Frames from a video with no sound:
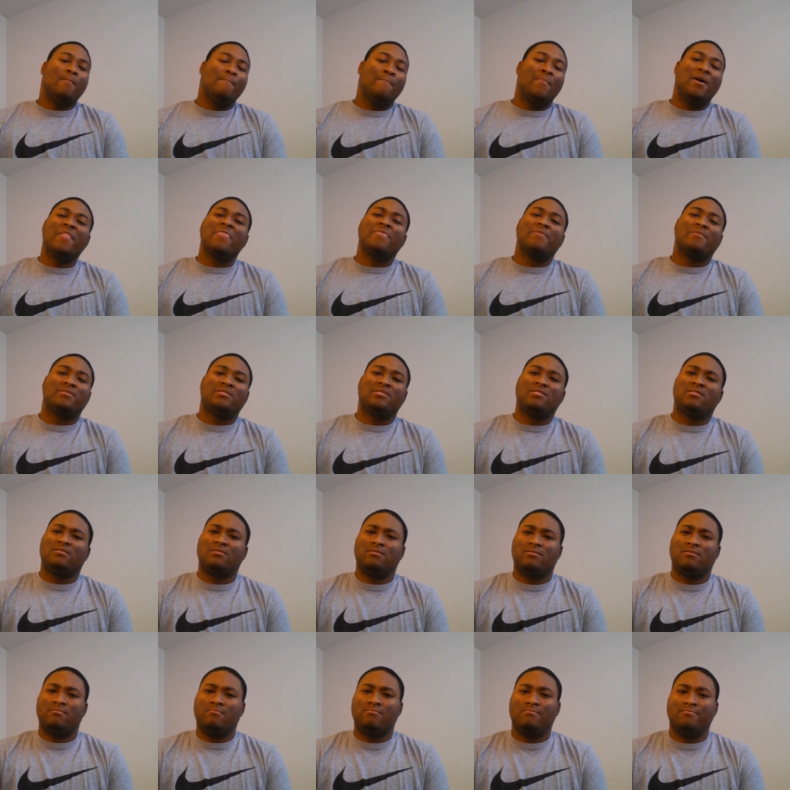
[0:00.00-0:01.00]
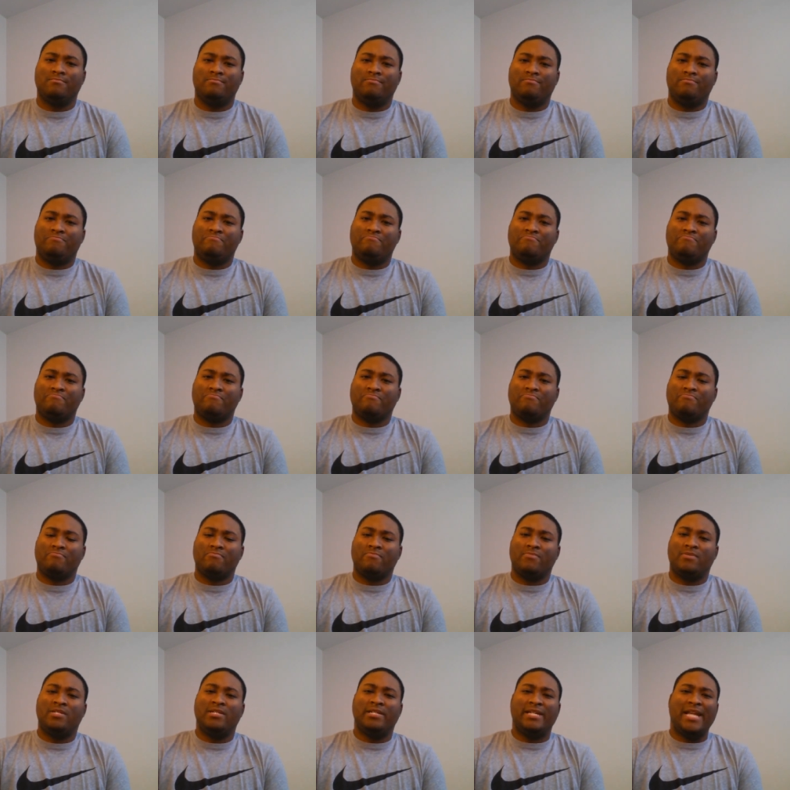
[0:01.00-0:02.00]
months
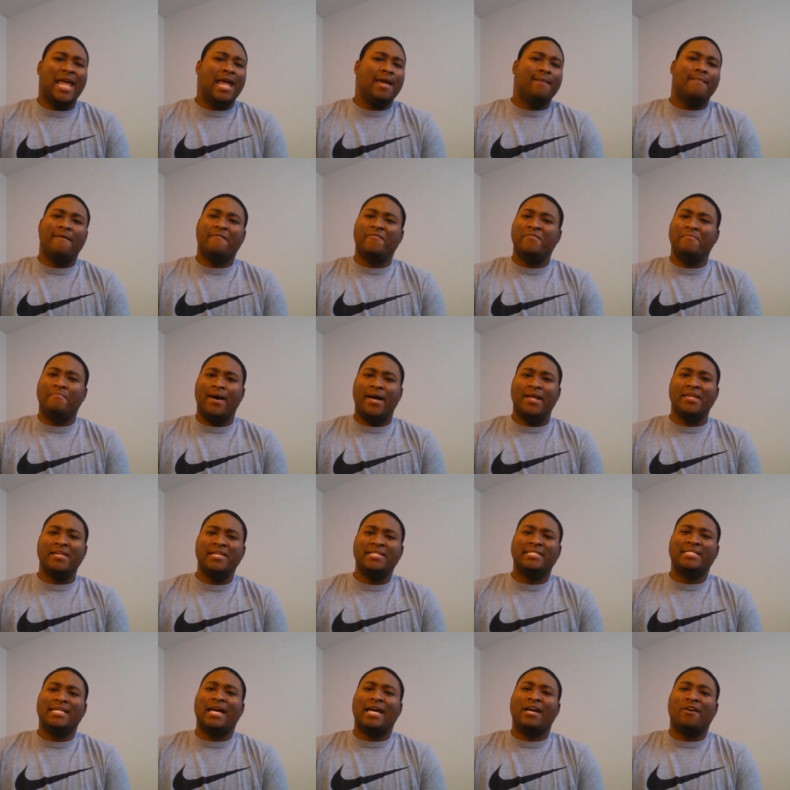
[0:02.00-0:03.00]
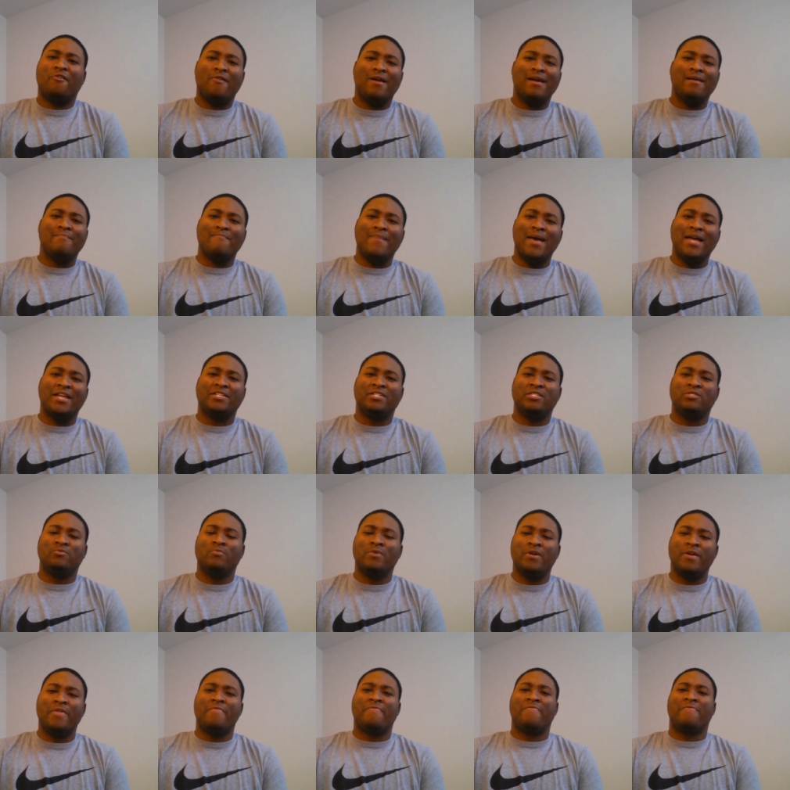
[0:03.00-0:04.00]
to name everybody he's had great matches
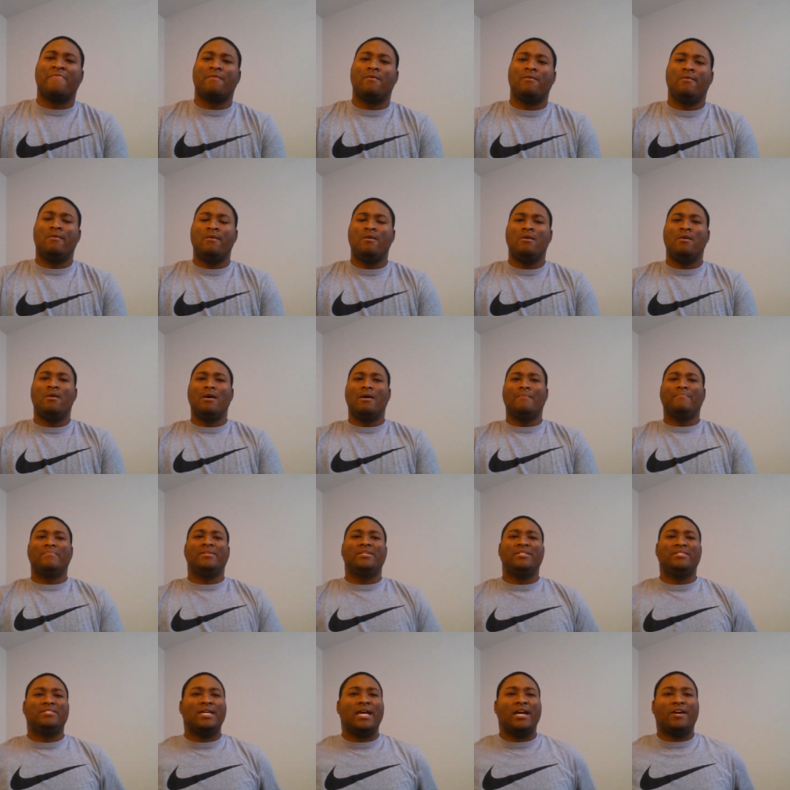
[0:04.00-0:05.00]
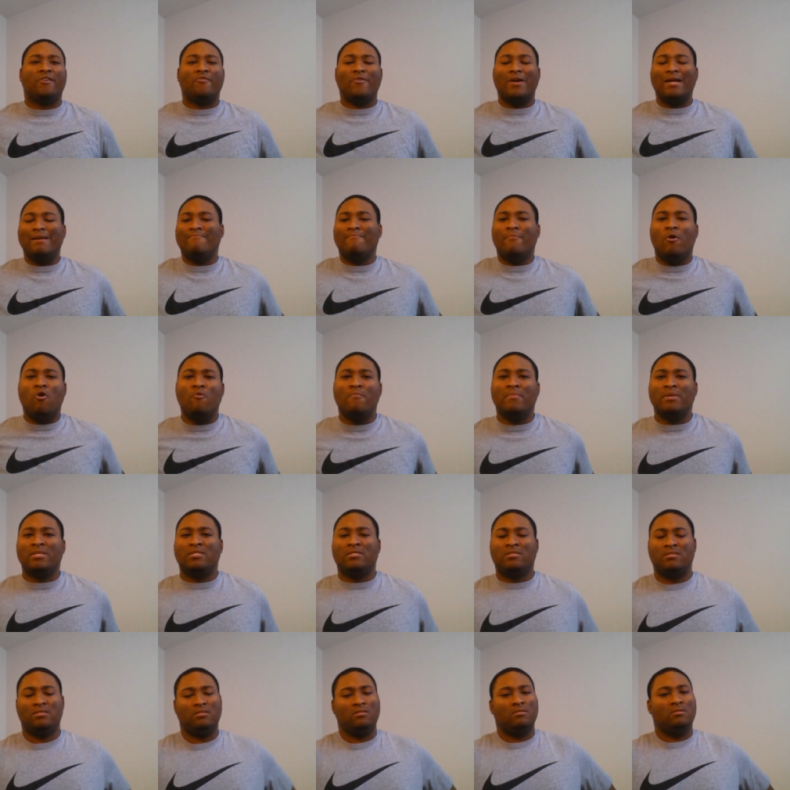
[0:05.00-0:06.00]
with. I mean, he's had great
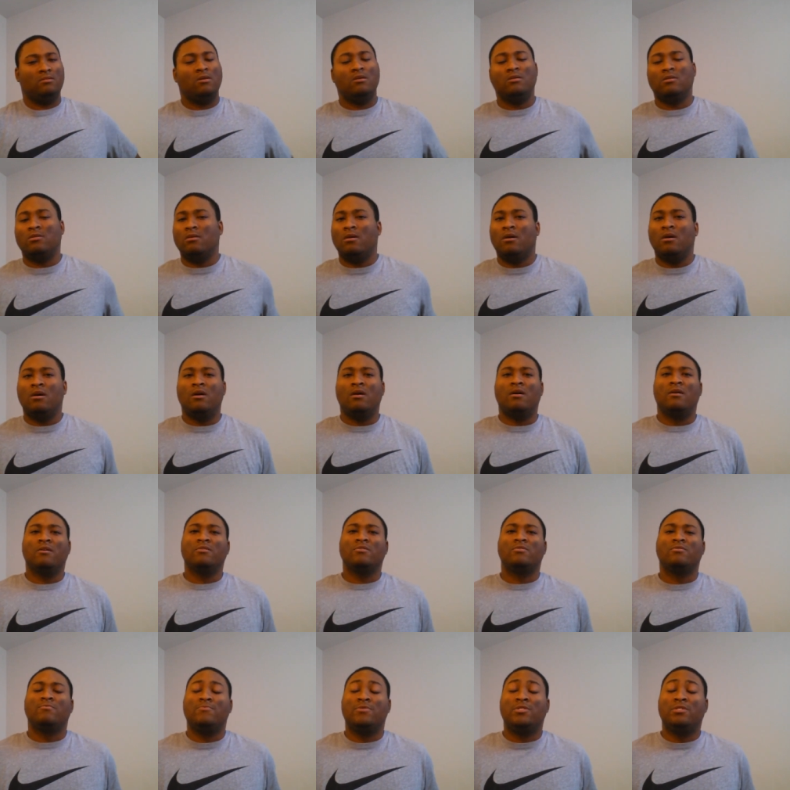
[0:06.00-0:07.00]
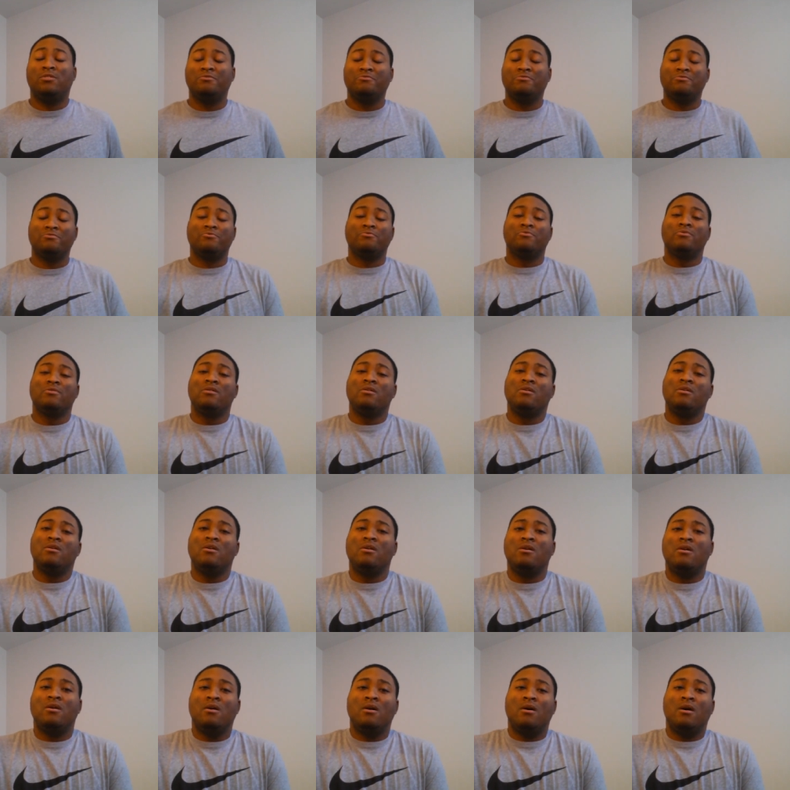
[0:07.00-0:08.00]
moments uh, too.
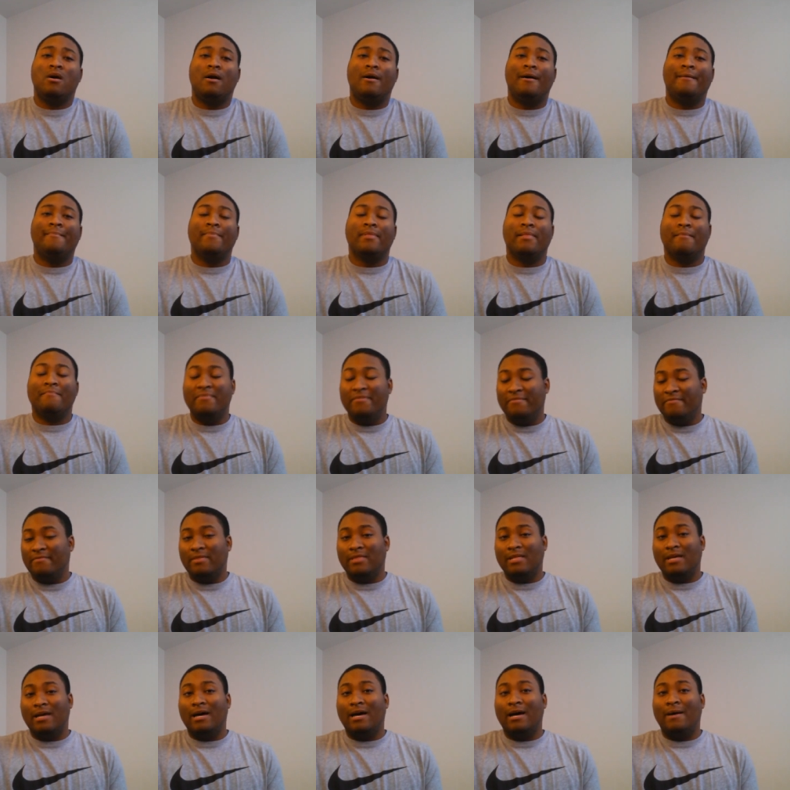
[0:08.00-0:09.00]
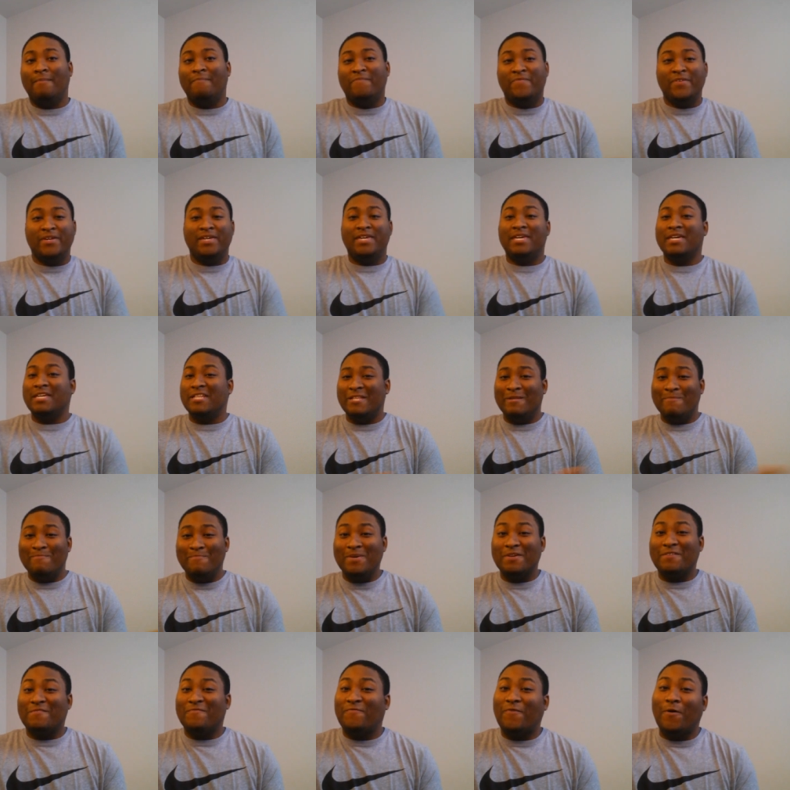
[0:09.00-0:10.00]
Um, let me. I'm forgetting
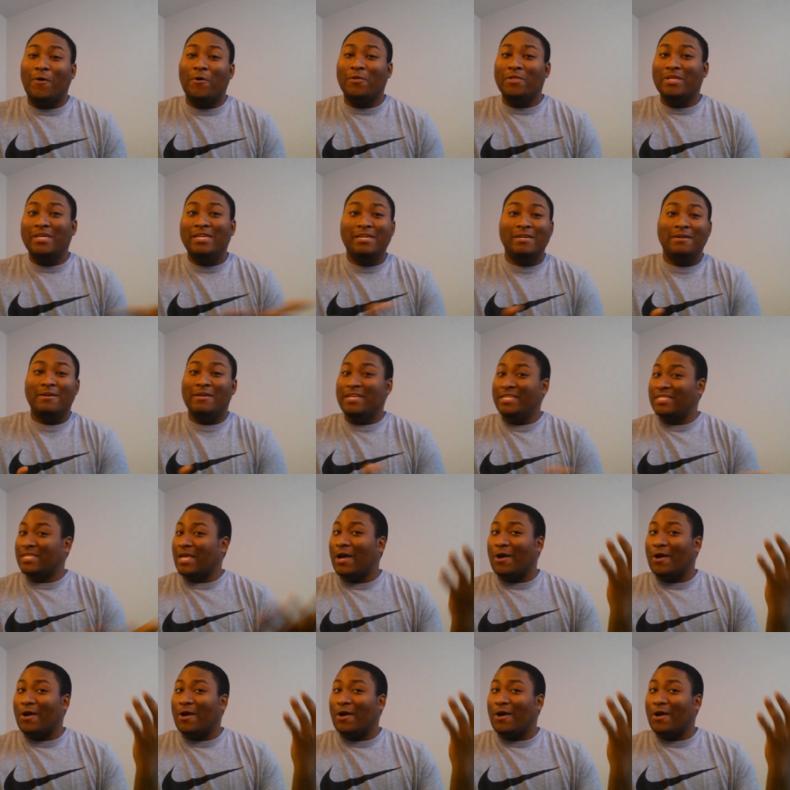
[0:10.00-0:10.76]
Mick Foley. He's